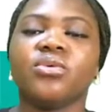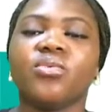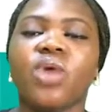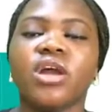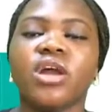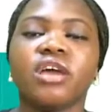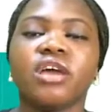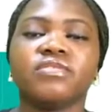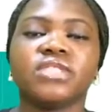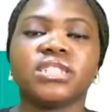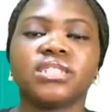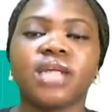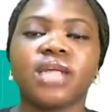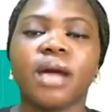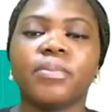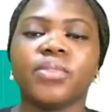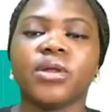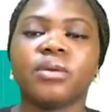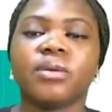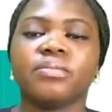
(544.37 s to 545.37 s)
one of the
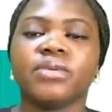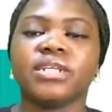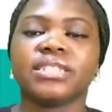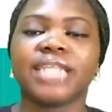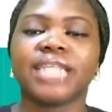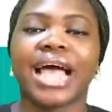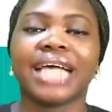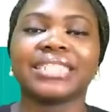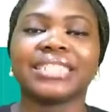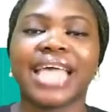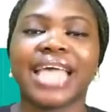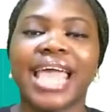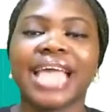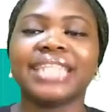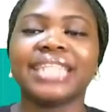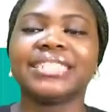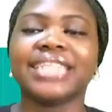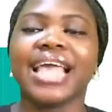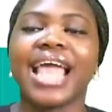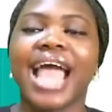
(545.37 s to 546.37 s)
top numbers as
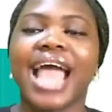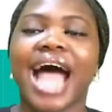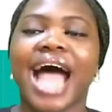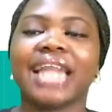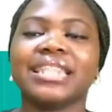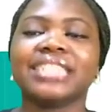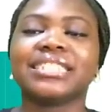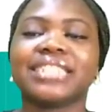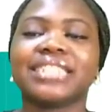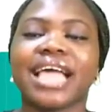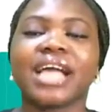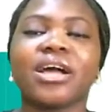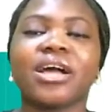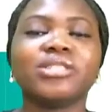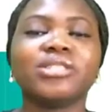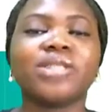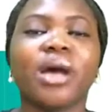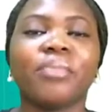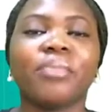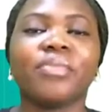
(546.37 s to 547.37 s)
8 and the
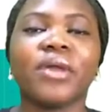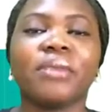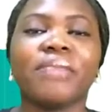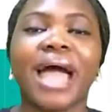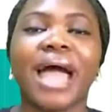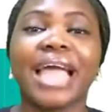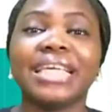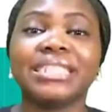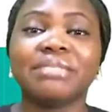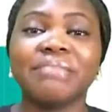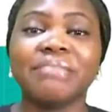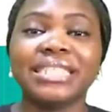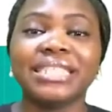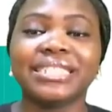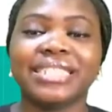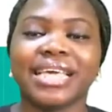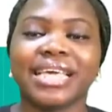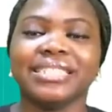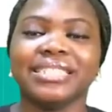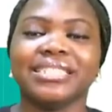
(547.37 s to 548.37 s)
second top number is
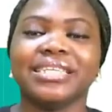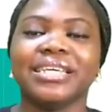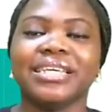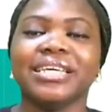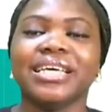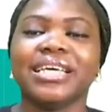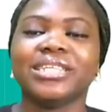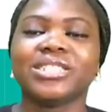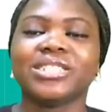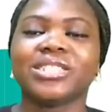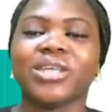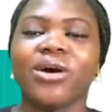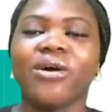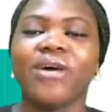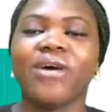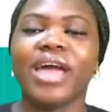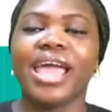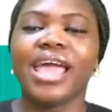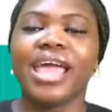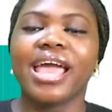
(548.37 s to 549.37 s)
missing.
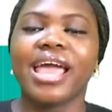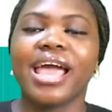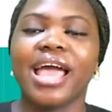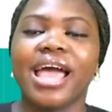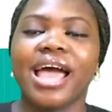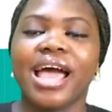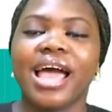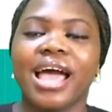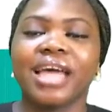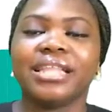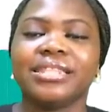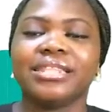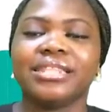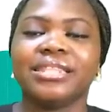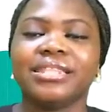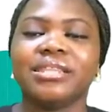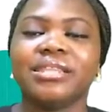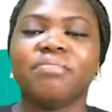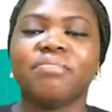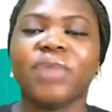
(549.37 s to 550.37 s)
So
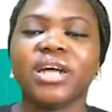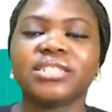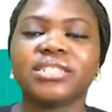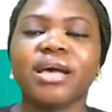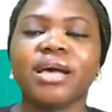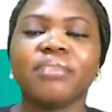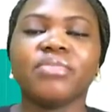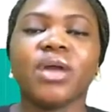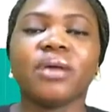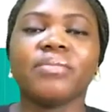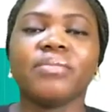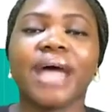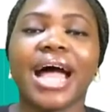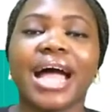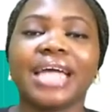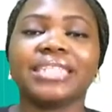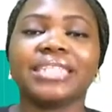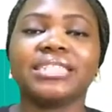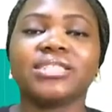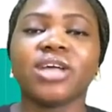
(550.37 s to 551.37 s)
the bottom number
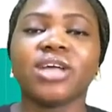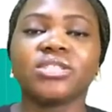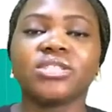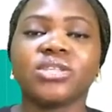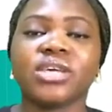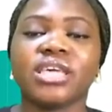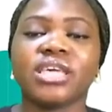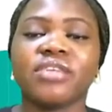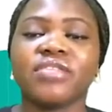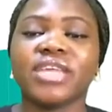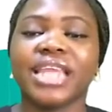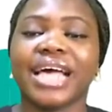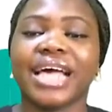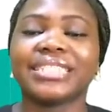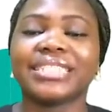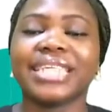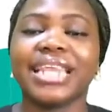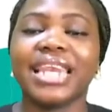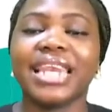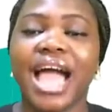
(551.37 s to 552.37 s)
is also given
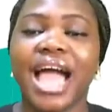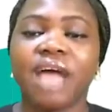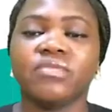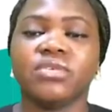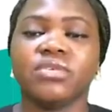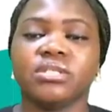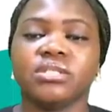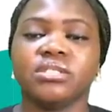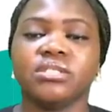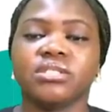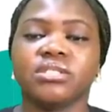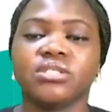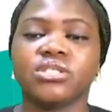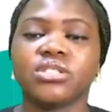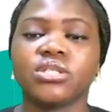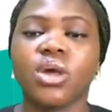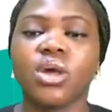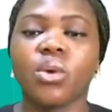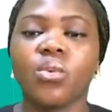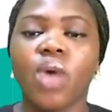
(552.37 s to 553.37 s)
as 11.
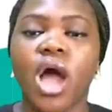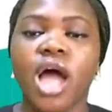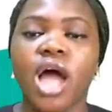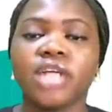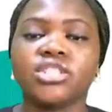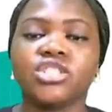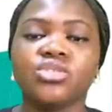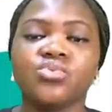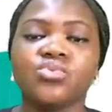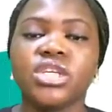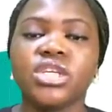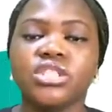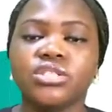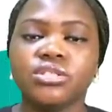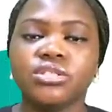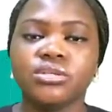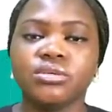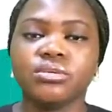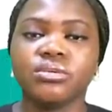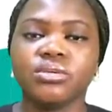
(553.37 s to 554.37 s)
So what
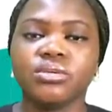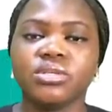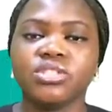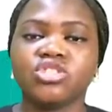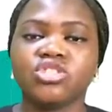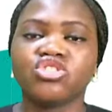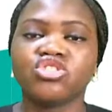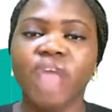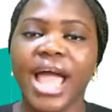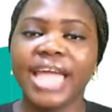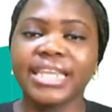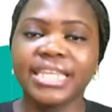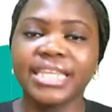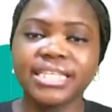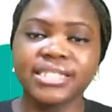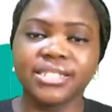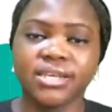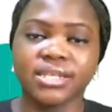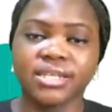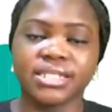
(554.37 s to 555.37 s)
do? Try
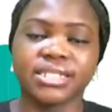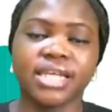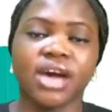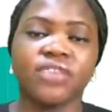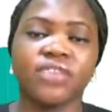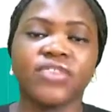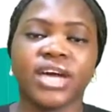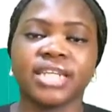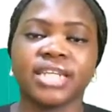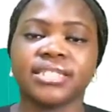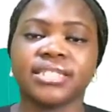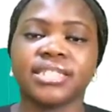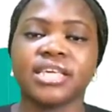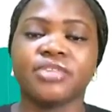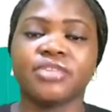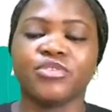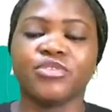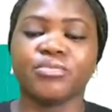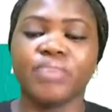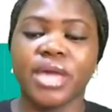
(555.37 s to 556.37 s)
this yourself and
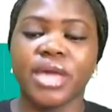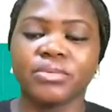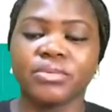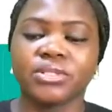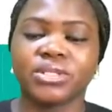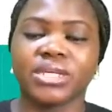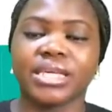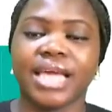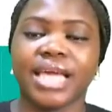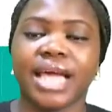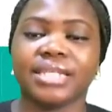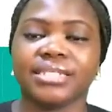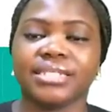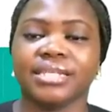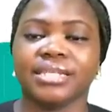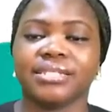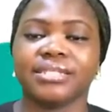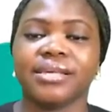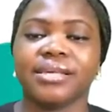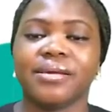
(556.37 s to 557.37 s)
see if you'll be able to get
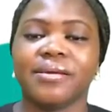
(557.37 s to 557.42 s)
it.